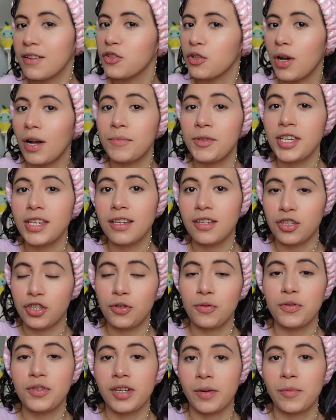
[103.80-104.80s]
So I'm taking
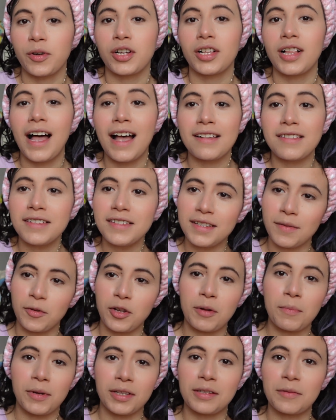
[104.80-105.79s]
2 summer classes. I'm going
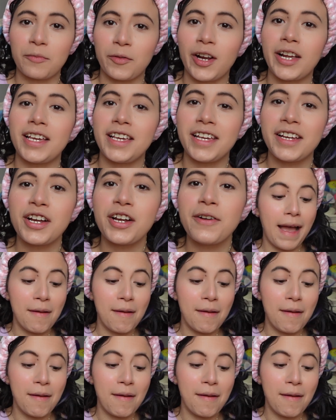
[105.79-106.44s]
to put them right here.